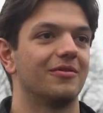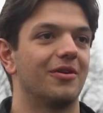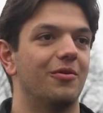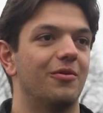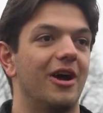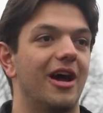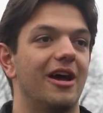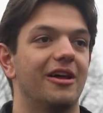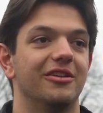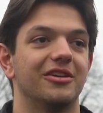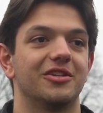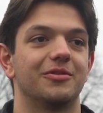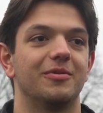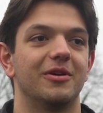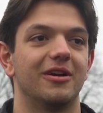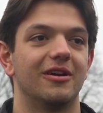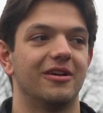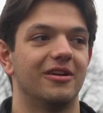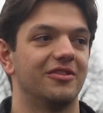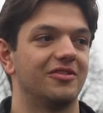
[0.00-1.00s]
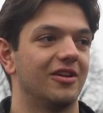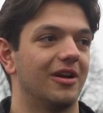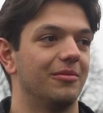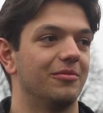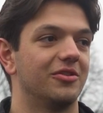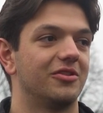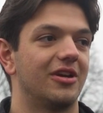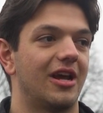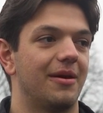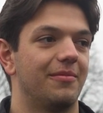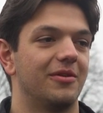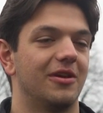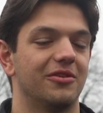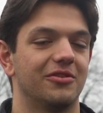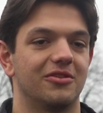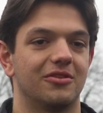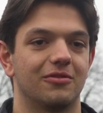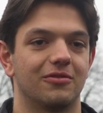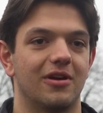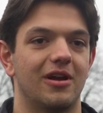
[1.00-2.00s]
a wild experience, and I'm just happy I
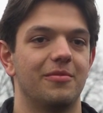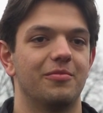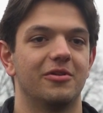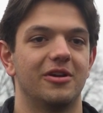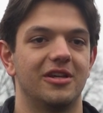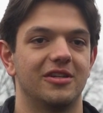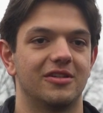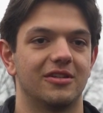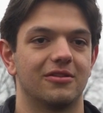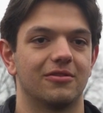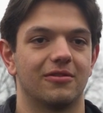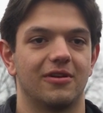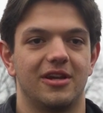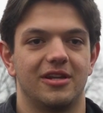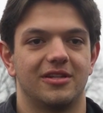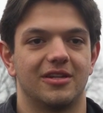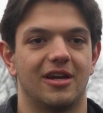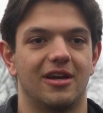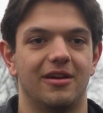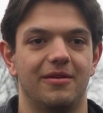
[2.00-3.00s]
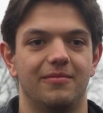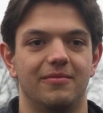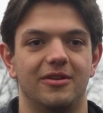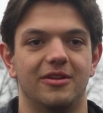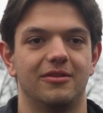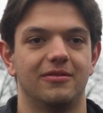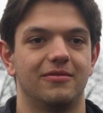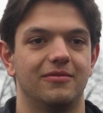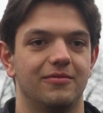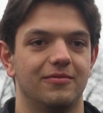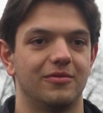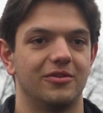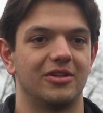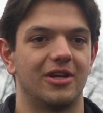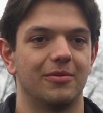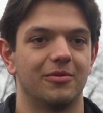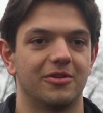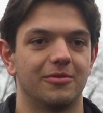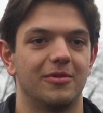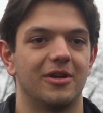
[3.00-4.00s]
was in the right place at the right time and was
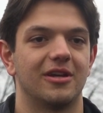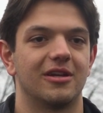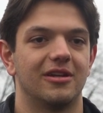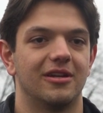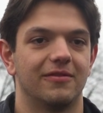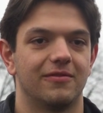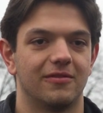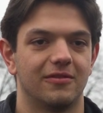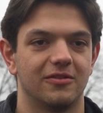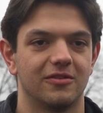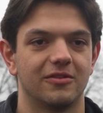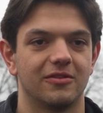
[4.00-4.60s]
able to make a difference.